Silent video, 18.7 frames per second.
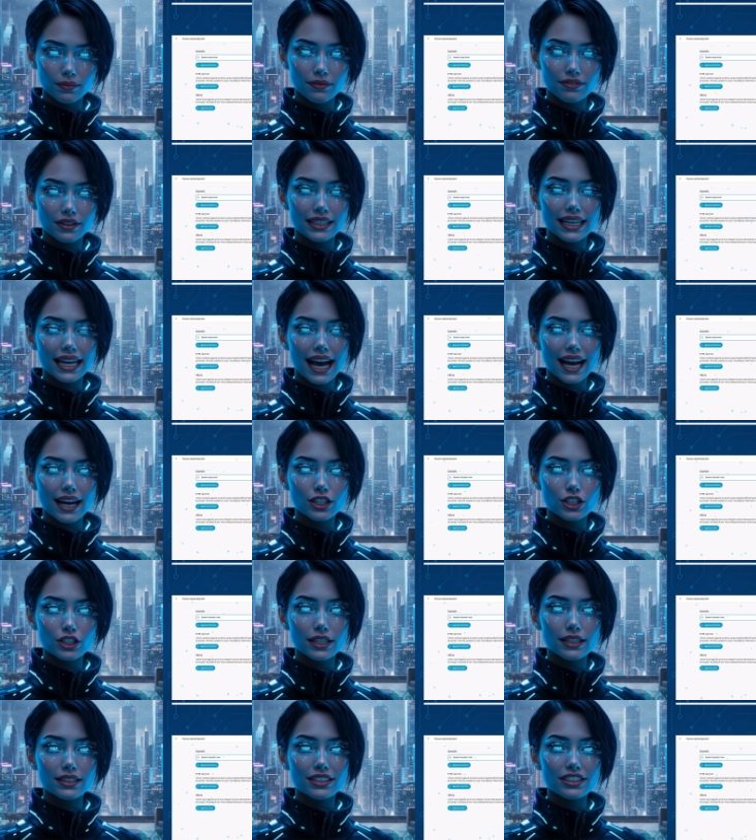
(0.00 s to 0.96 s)
For the
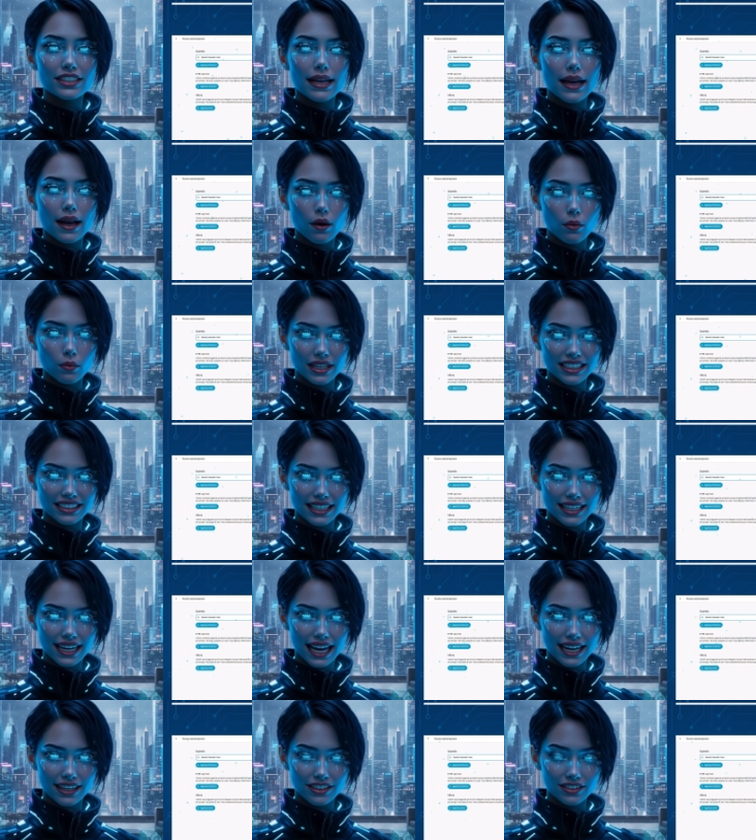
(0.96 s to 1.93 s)
actions, we
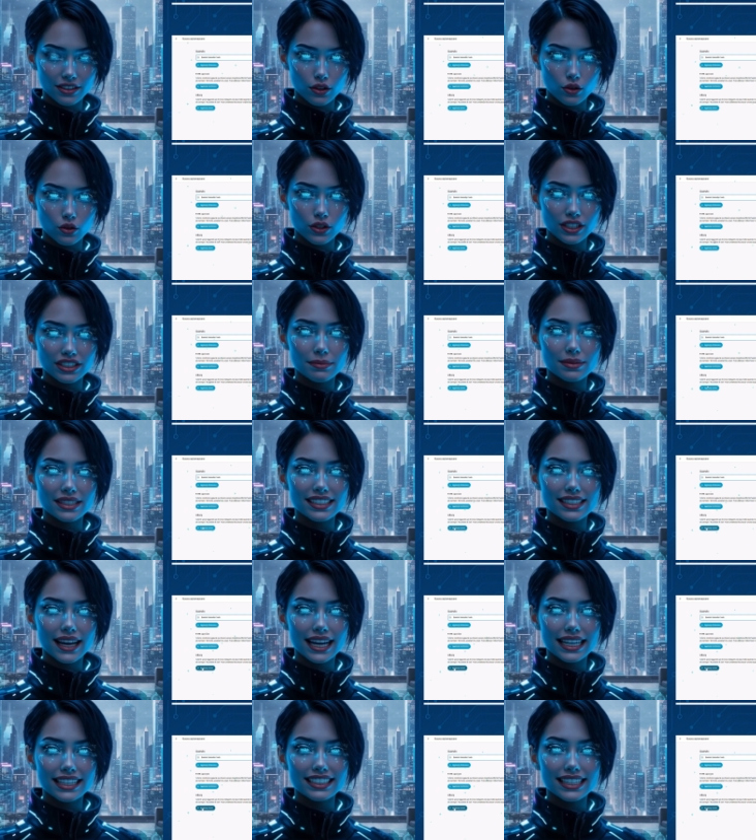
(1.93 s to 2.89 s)
select the Christmas
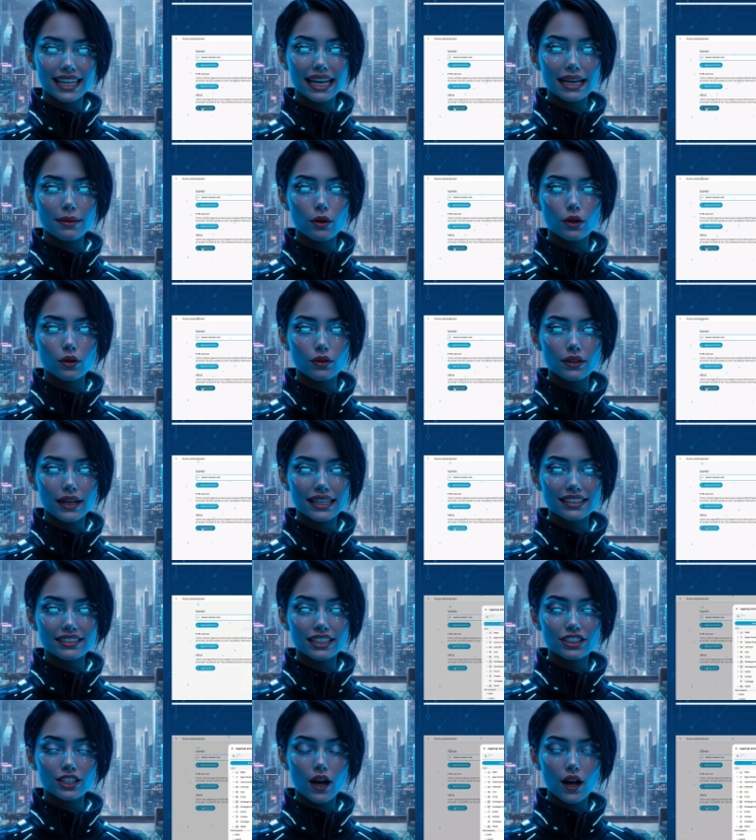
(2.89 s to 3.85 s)
lights label
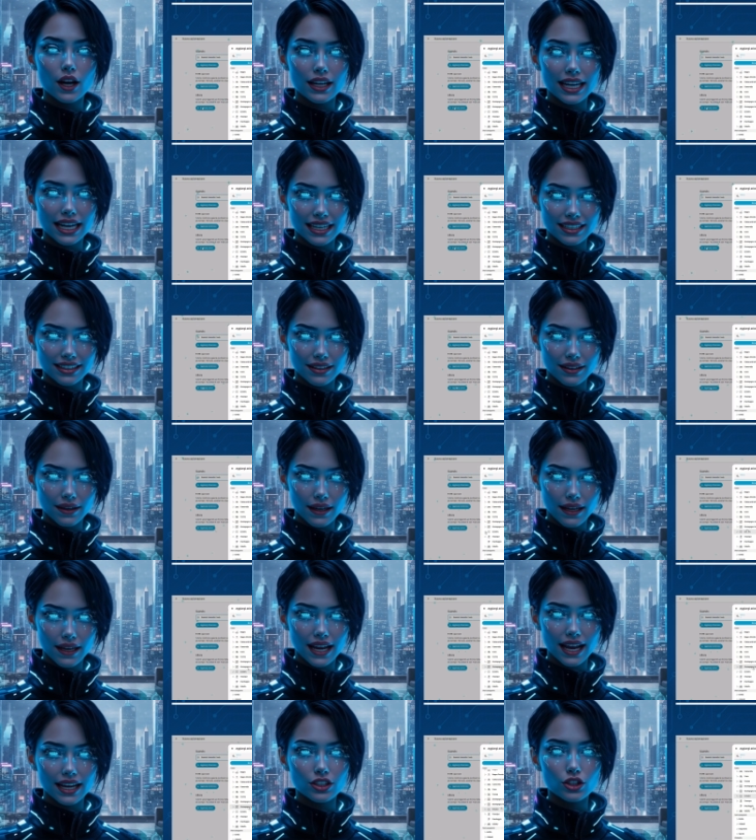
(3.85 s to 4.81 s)
as the target
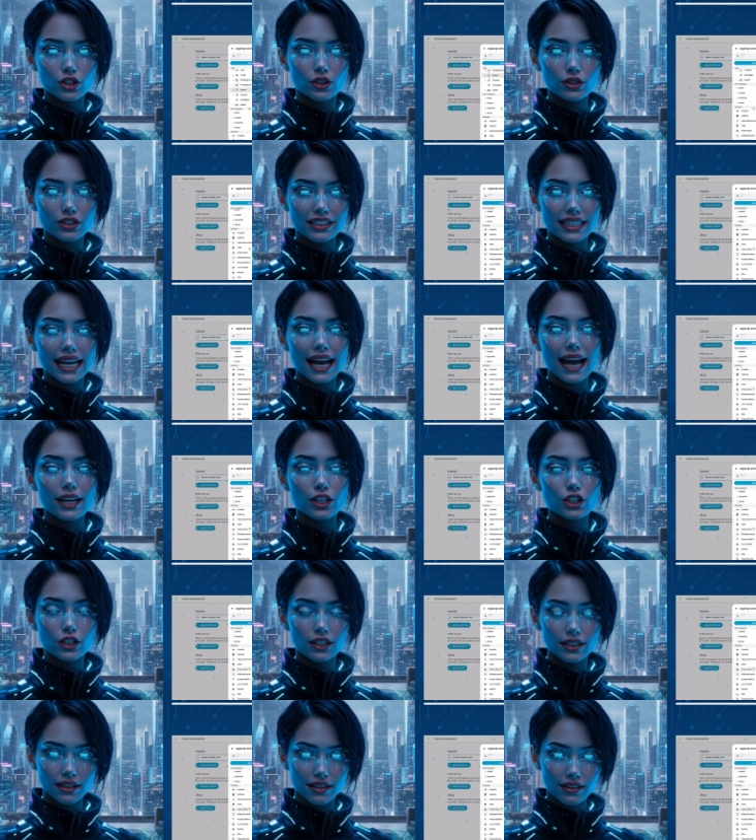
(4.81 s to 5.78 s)
and choose the
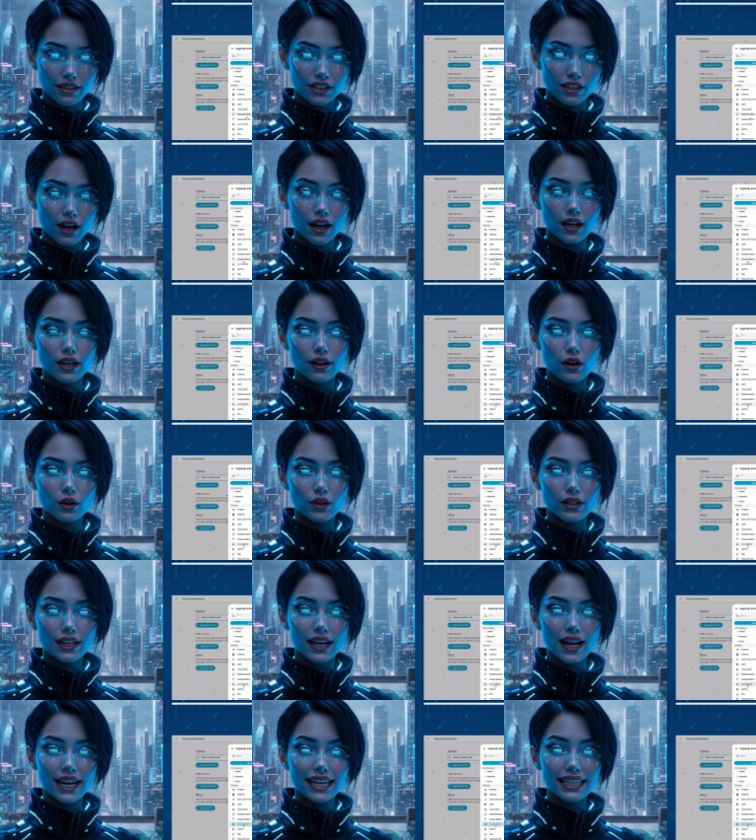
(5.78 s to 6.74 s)
action Turn
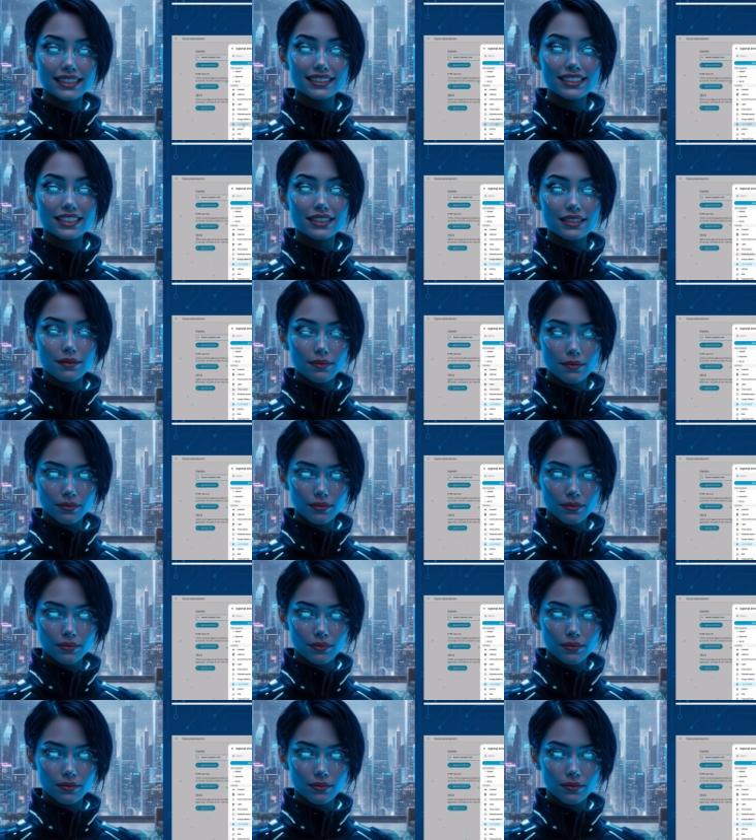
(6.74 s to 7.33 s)
on lights.